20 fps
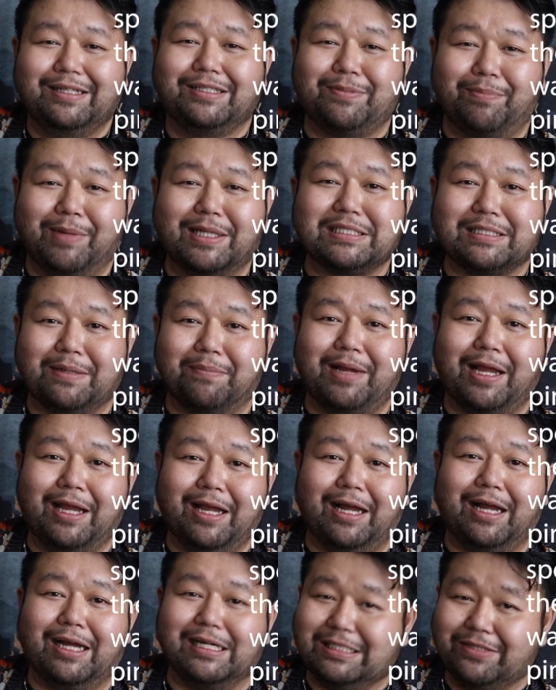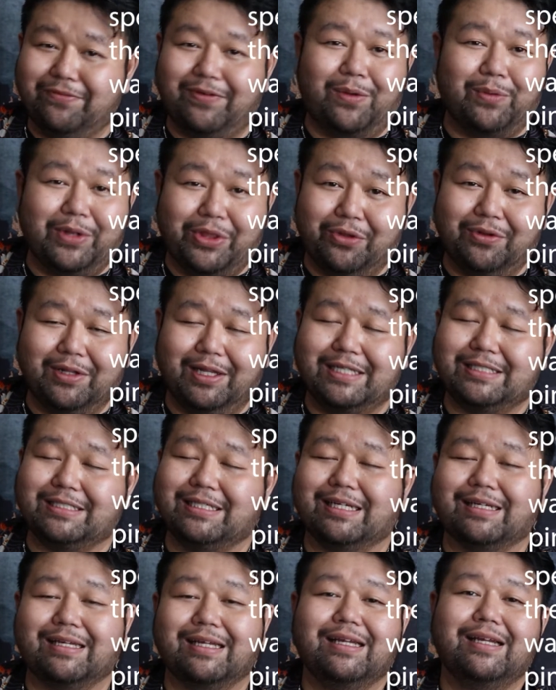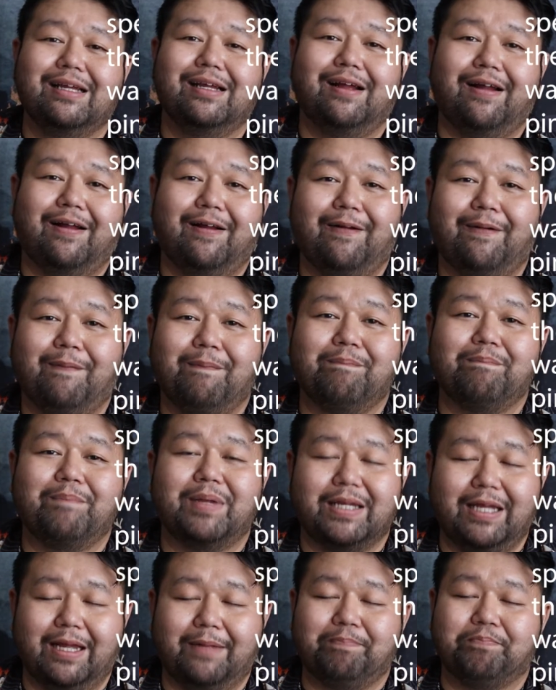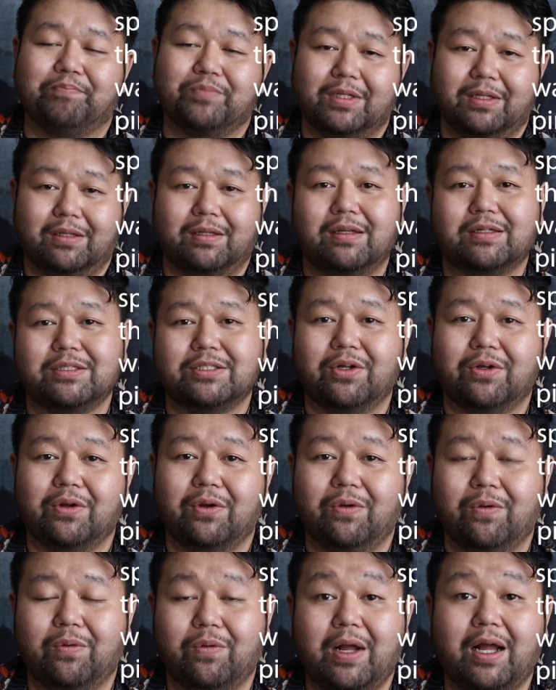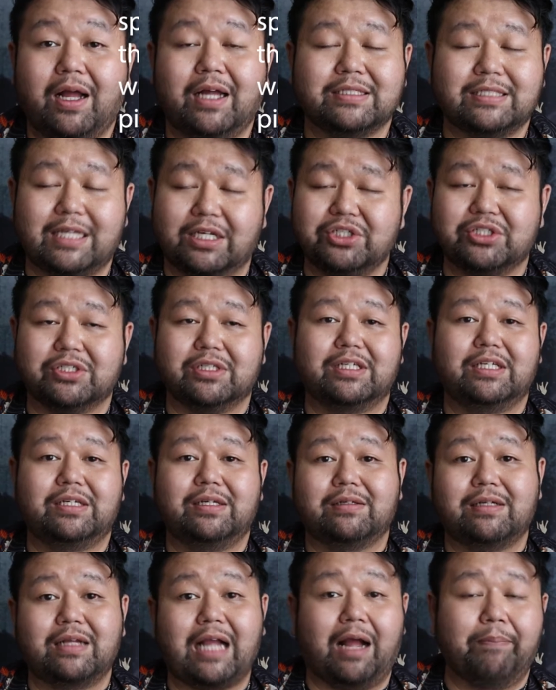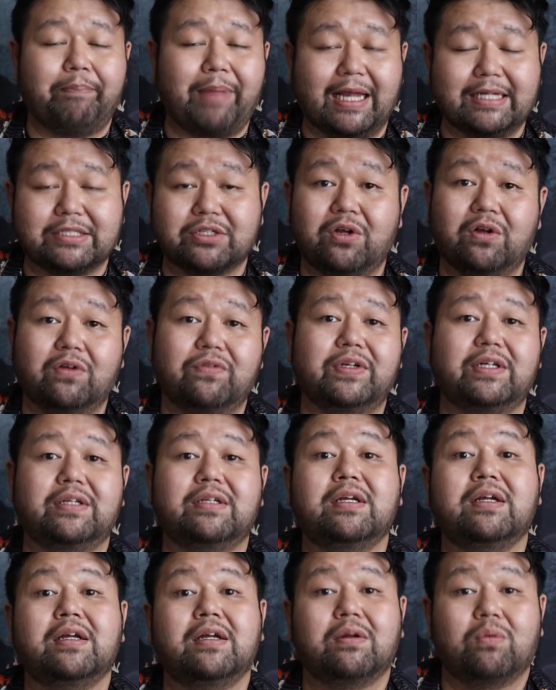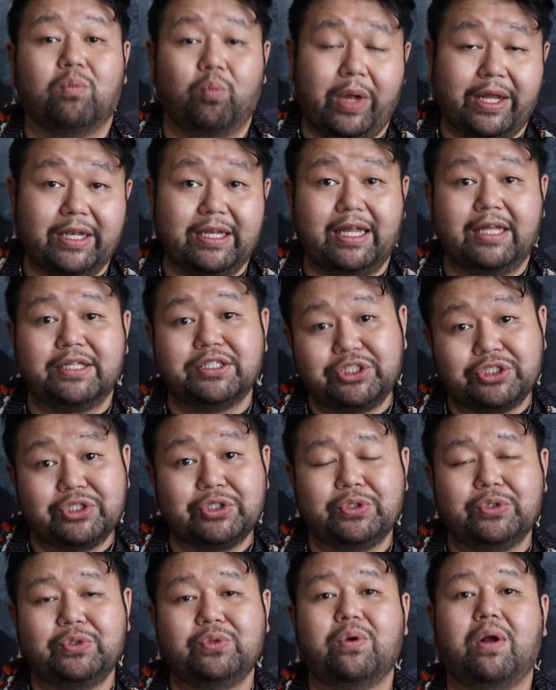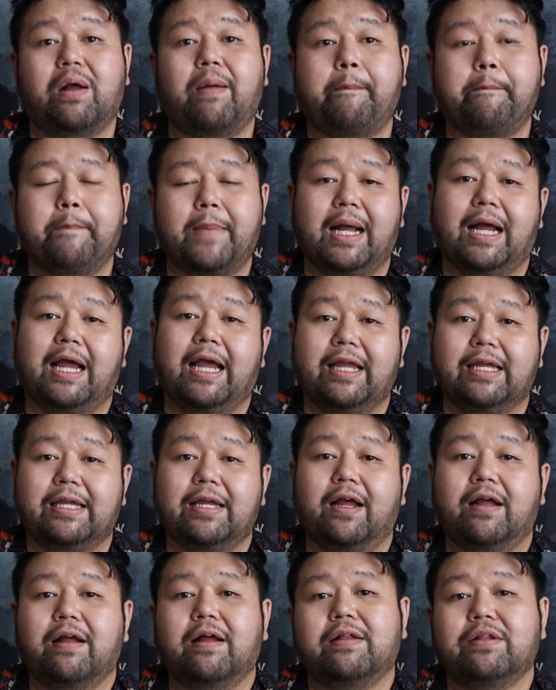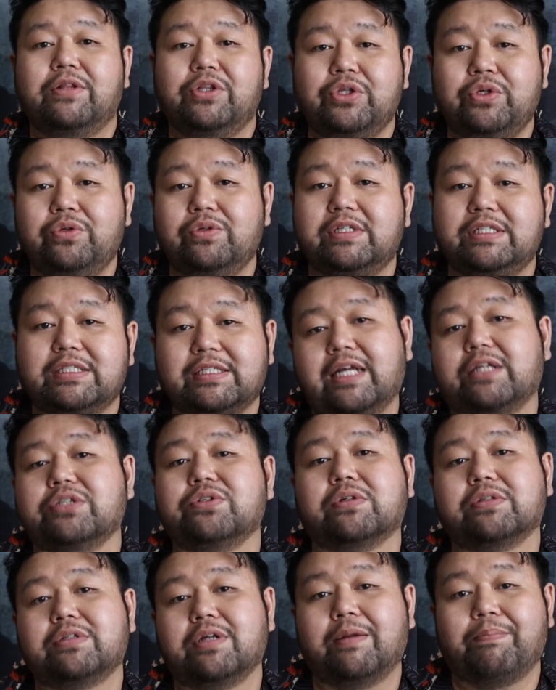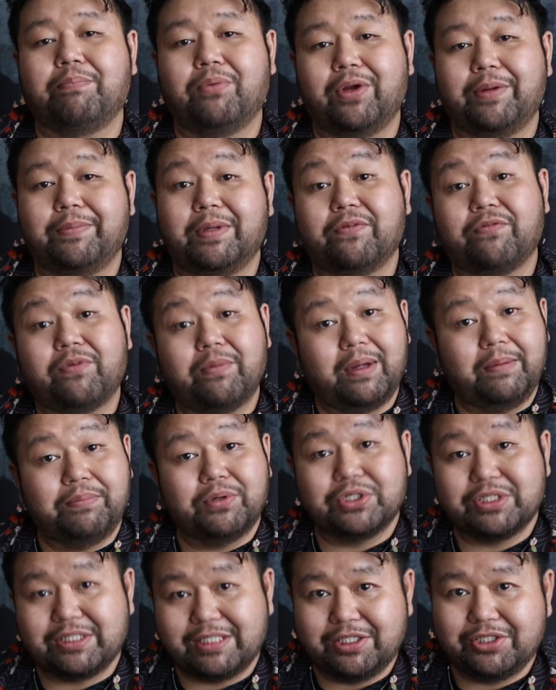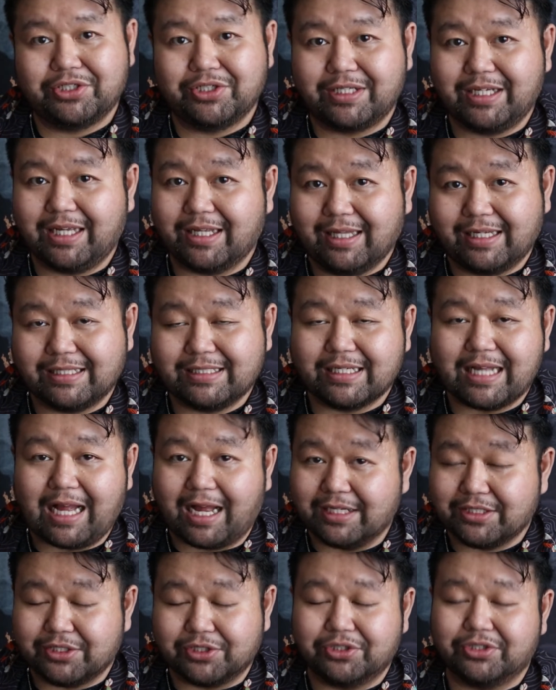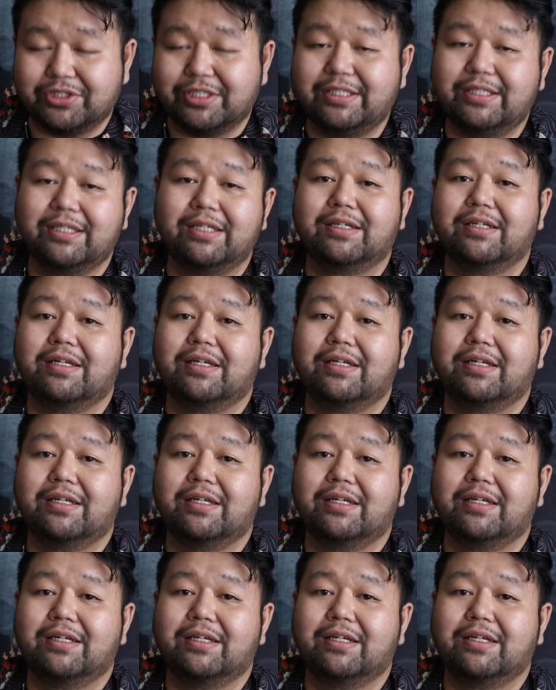to mess up my eyes if I went through LASIK. But yeah, so essentially got past COVID, went into my newly scheduled appointment for my procedure to get LASIK eye surgery